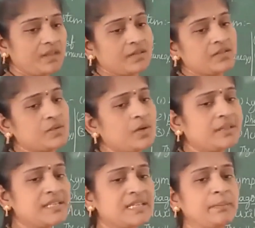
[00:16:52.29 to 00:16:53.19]
So
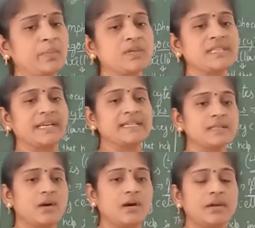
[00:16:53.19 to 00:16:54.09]
these
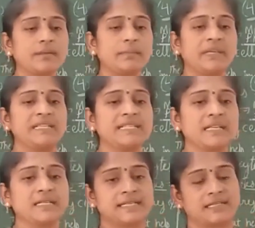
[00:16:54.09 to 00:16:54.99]
lymphocytes are B
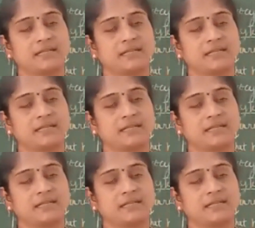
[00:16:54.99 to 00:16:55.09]
cells.